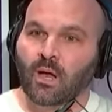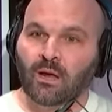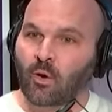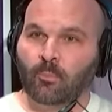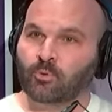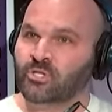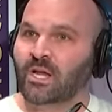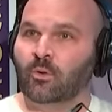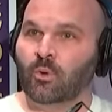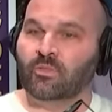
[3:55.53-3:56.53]
I know I
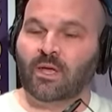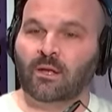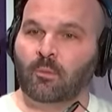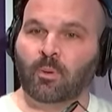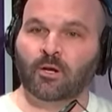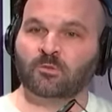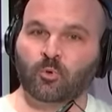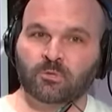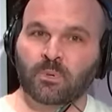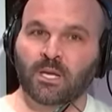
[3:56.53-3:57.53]
presented with at Barrett
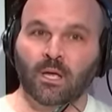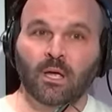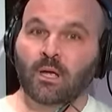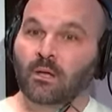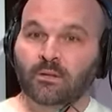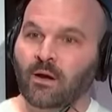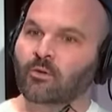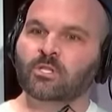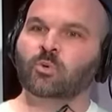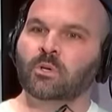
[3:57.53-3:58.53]
Sports Media. Yeah. They're
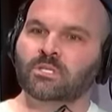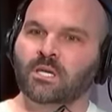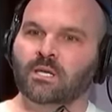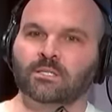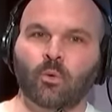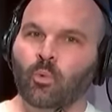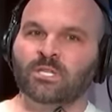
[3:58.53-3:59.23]
in the Twin Cities.